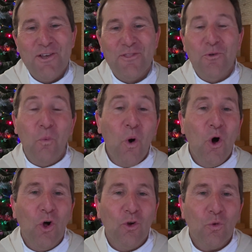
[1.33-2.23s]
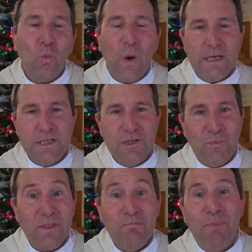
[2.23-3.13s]
The world
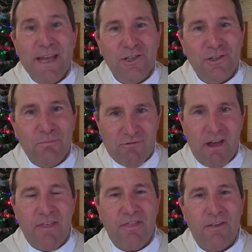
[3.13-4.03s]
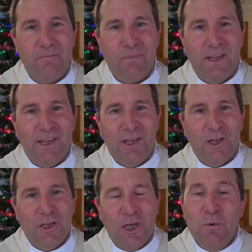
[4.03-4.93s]
waited with bated breath.
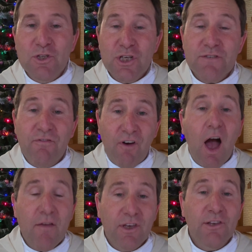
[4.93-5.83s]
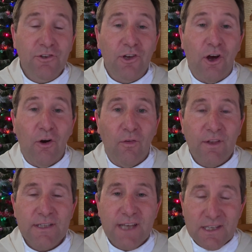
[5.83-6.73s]
It was just five years ago
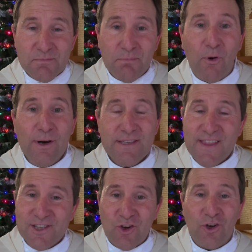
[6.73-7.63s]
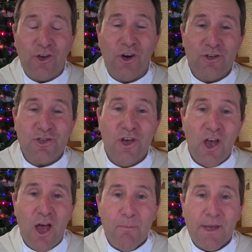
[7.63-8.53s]
that a dozen boys in their soccer coach
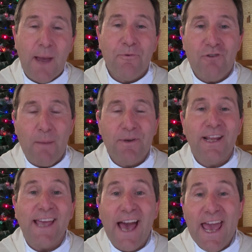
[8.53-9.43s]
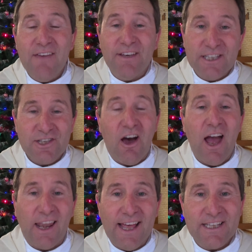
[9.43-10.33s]
became trapped in a cave in
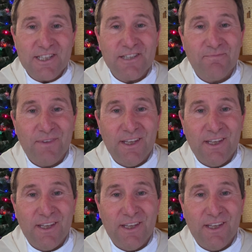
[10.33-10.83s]
Thailand.